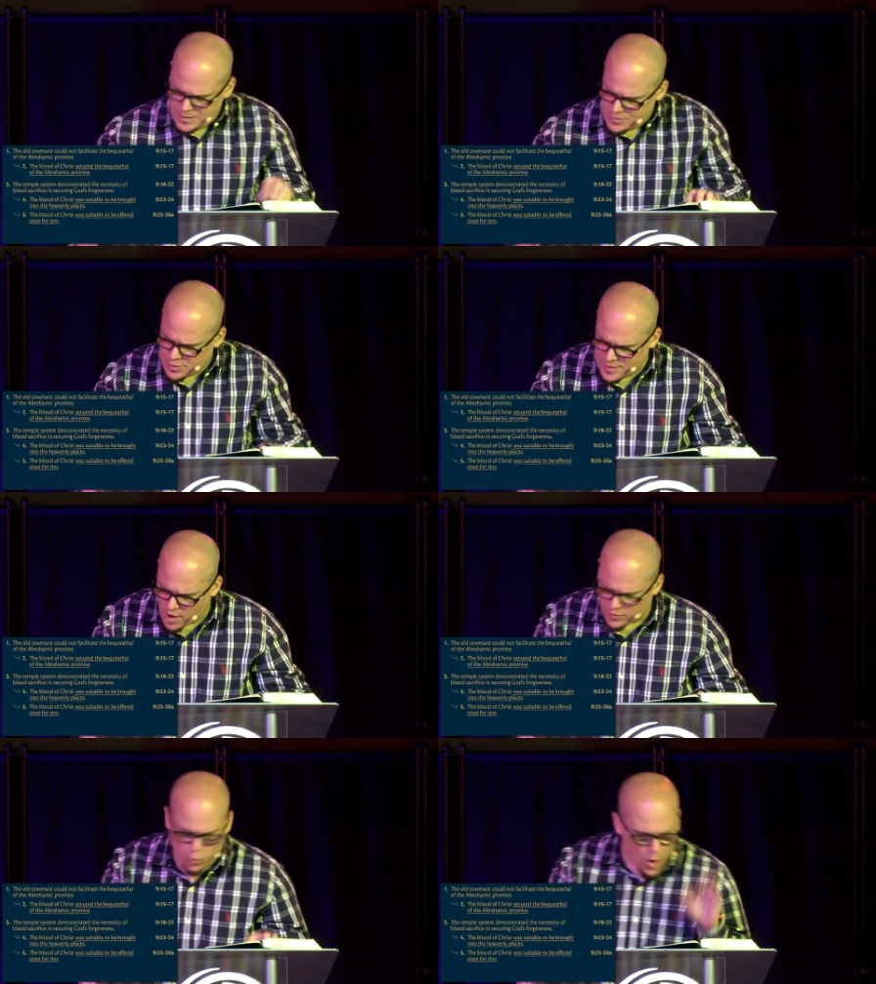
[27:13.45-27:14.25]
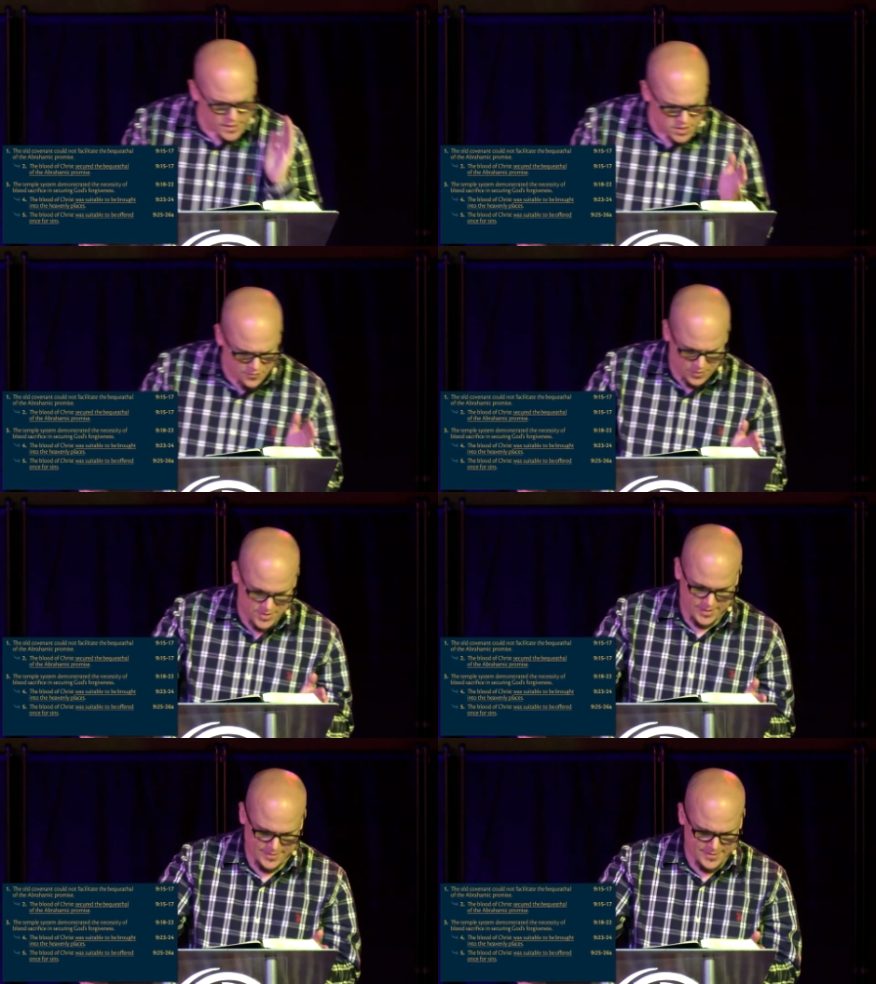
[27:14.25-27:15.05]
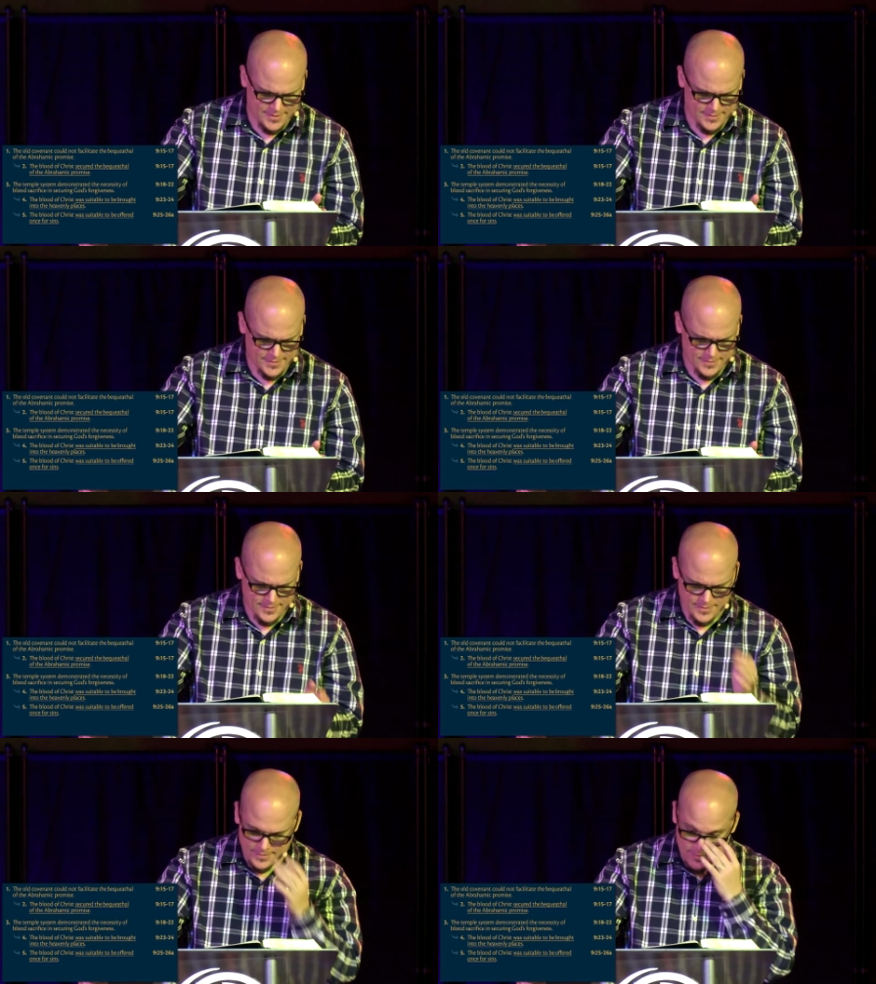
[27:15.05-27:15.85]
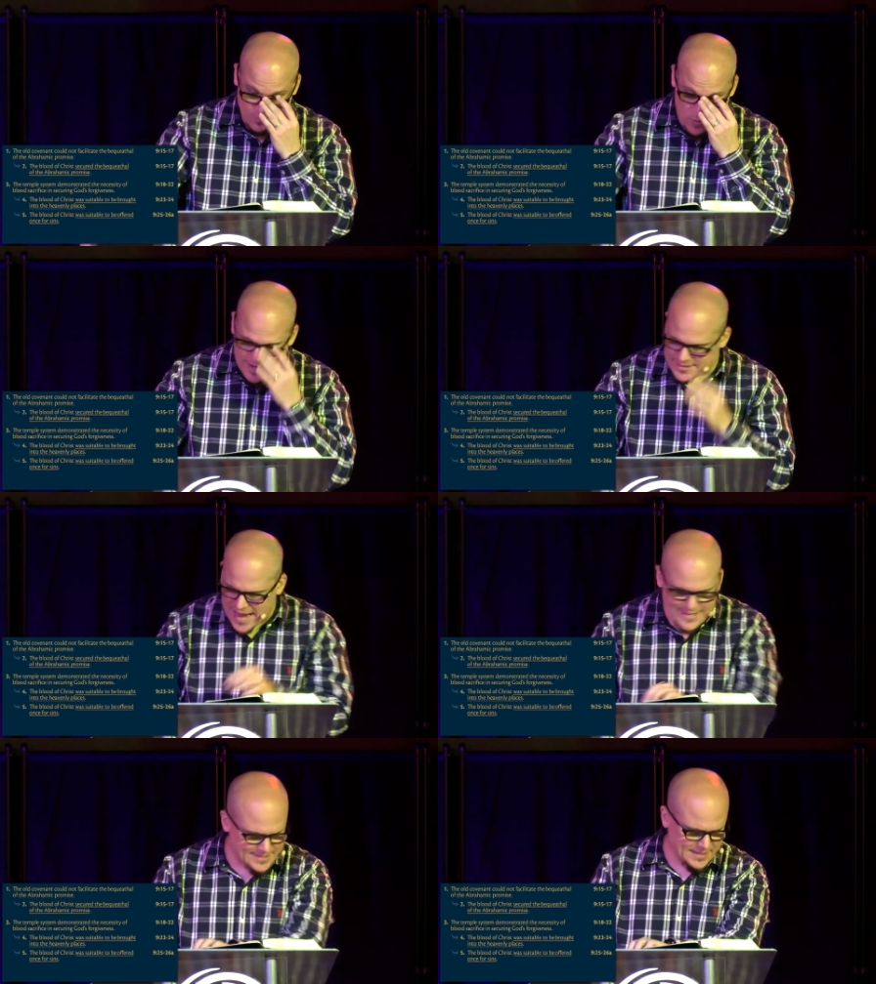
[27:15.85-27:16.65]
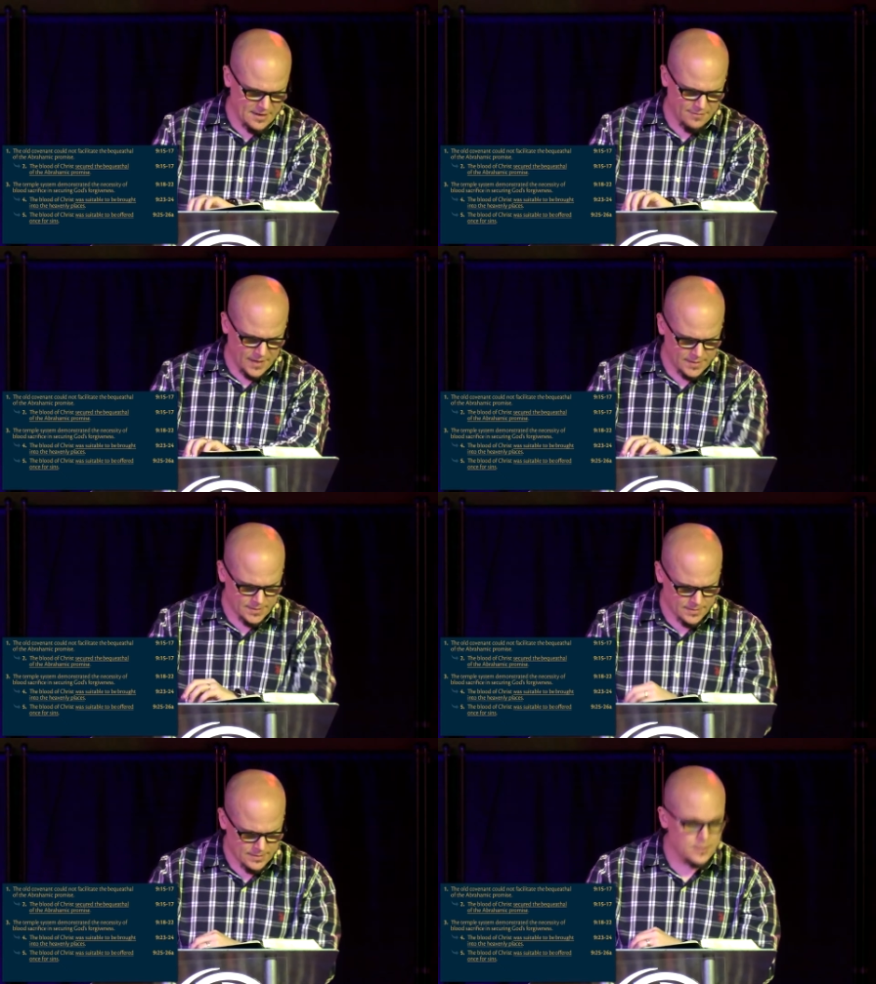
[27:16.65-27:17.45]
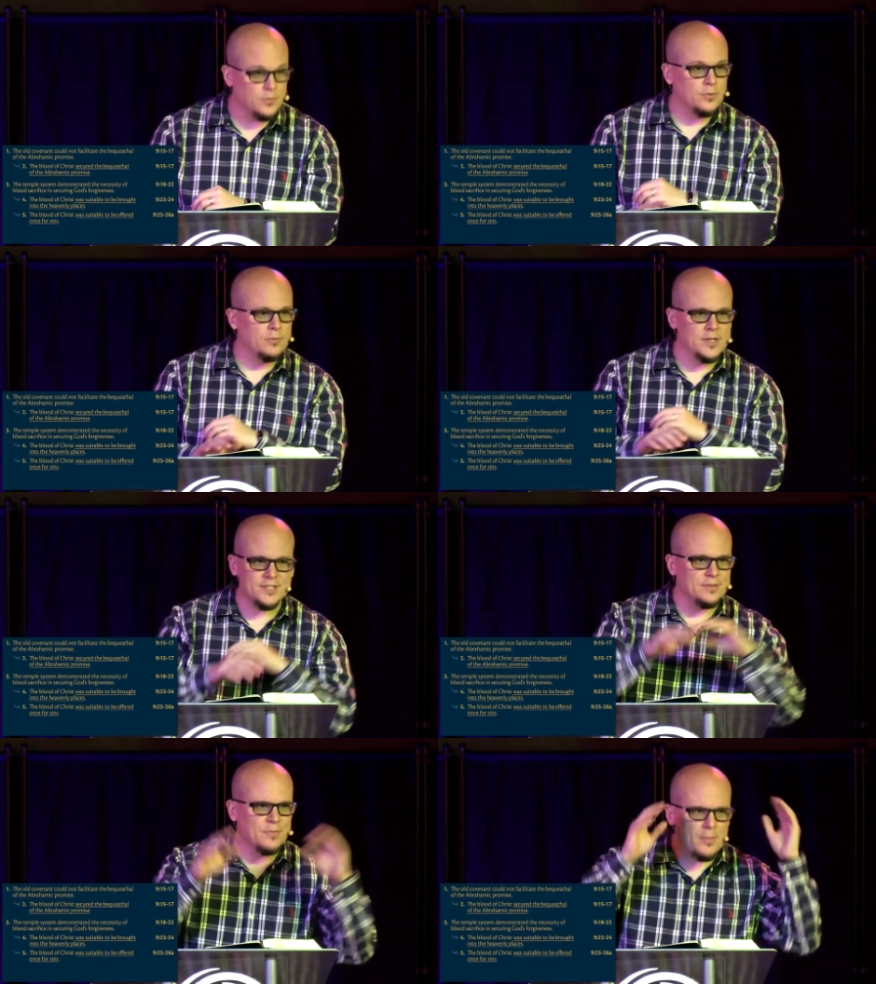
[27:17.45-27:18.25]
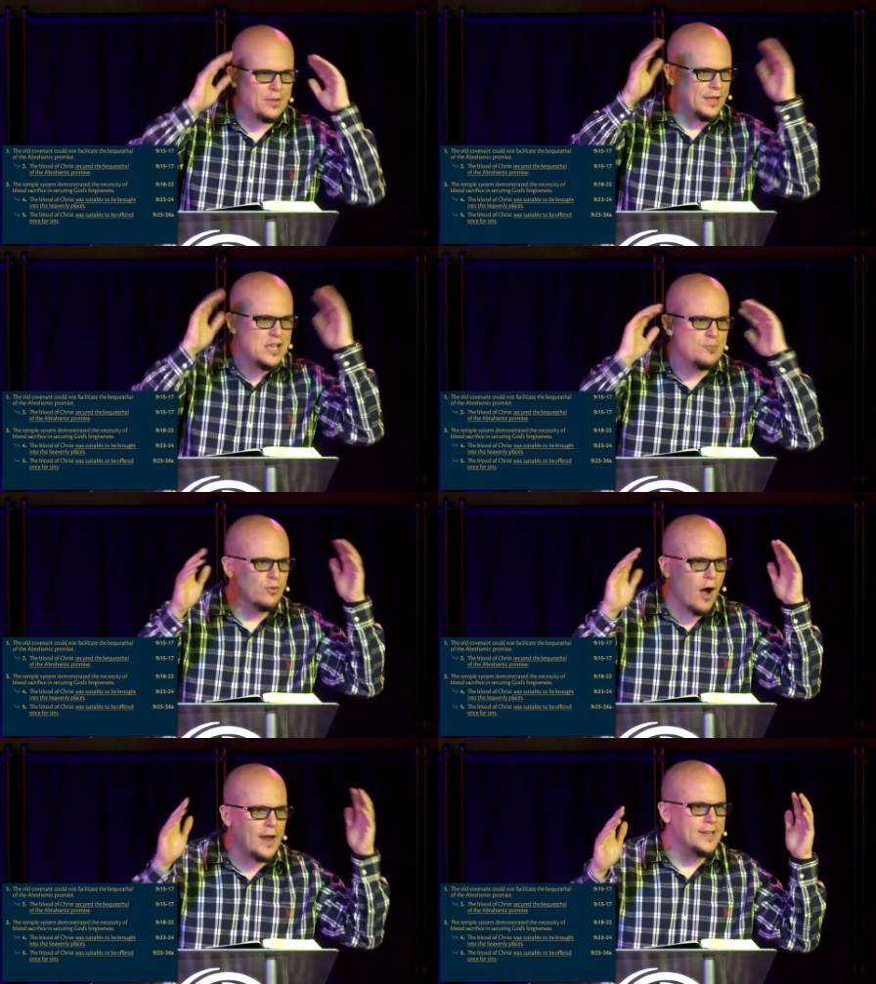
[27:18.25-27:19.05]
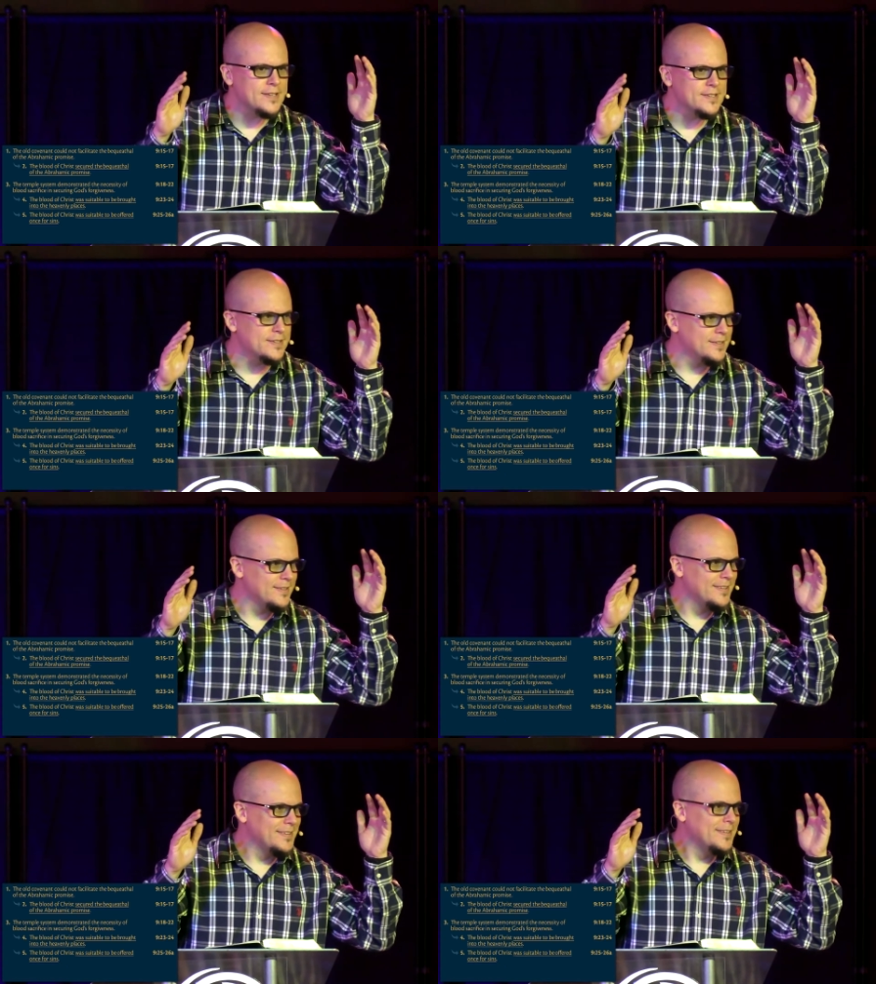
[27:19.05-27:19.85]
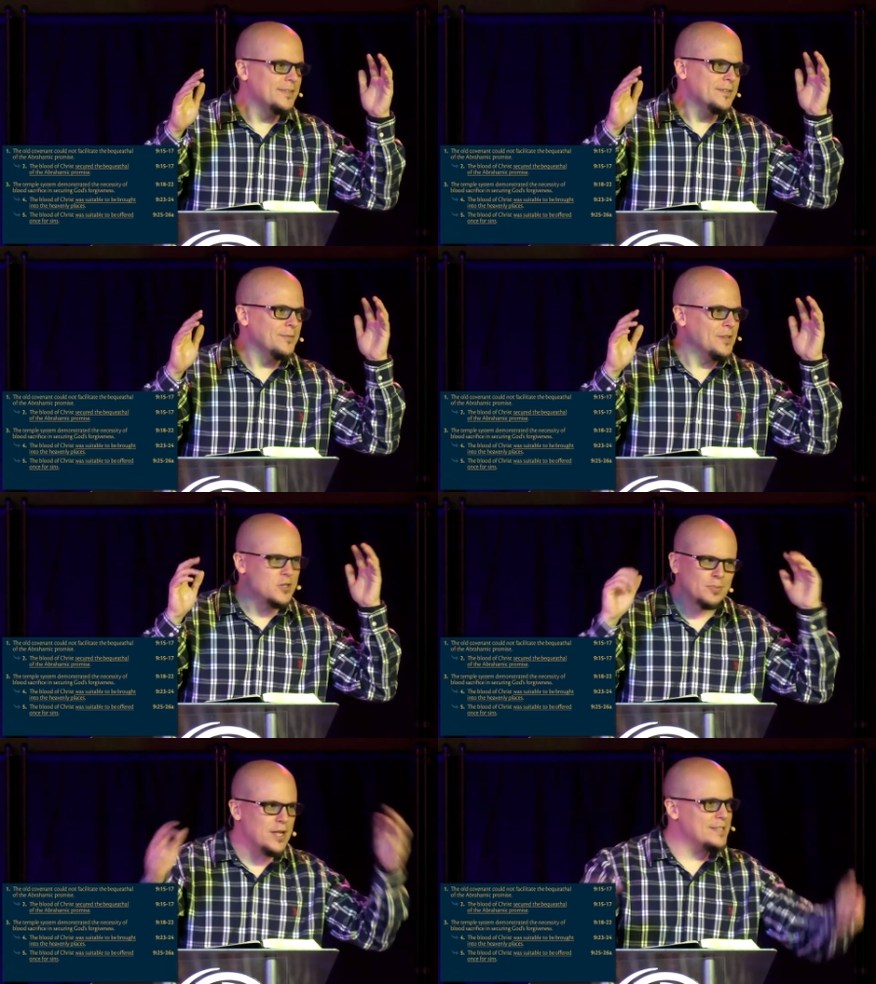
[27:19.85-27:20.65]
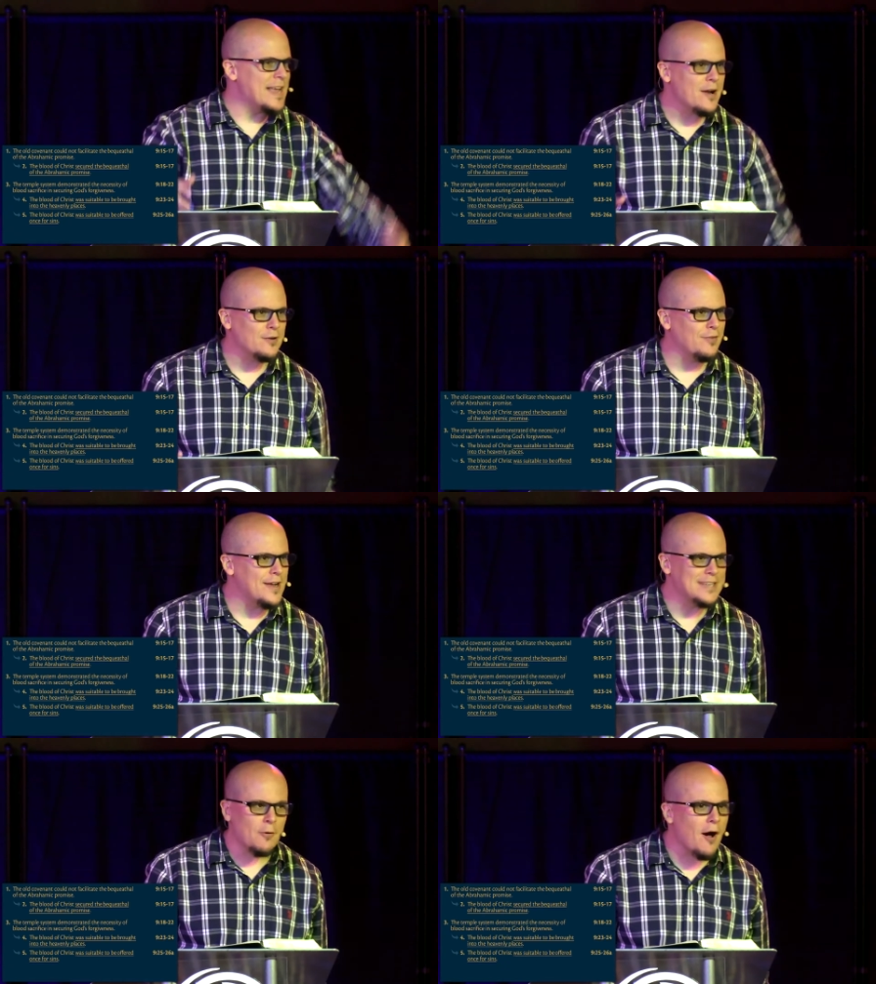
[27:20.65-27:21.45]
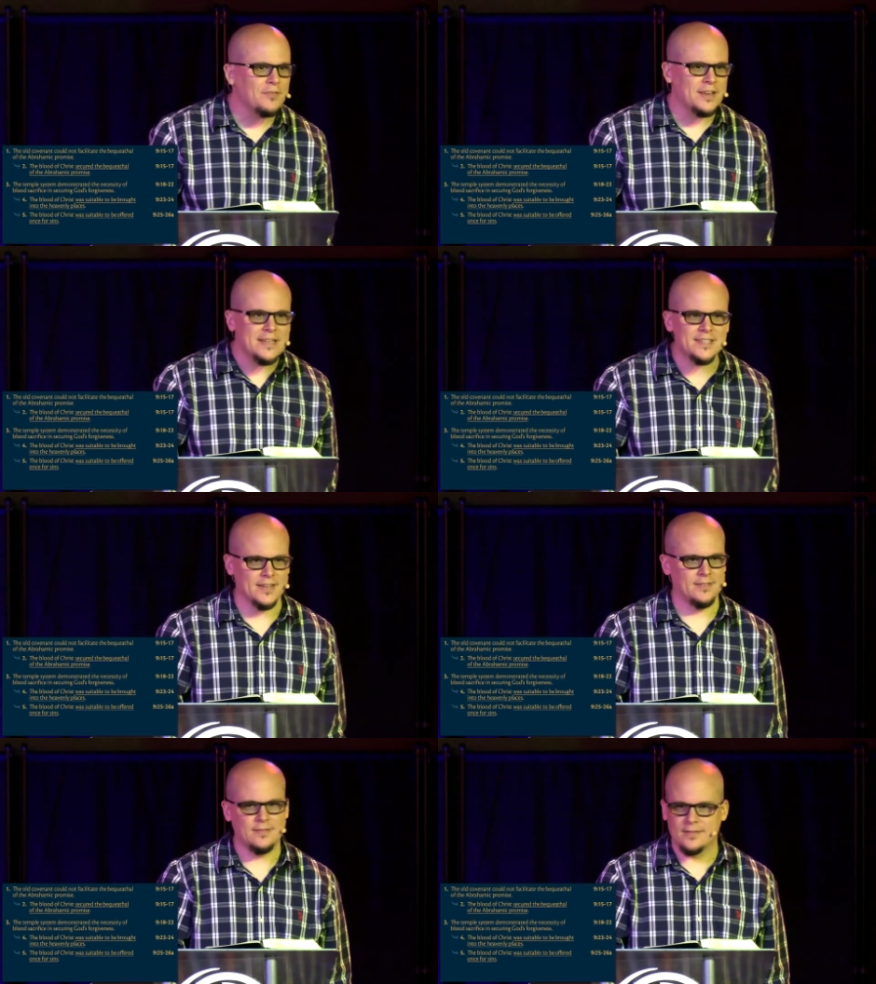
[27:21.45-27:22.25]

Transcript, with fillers: It could be offered once for sins. Why is that significant? Listen, remember the Hebrew audience. When there's blood sacrifice, how often is it?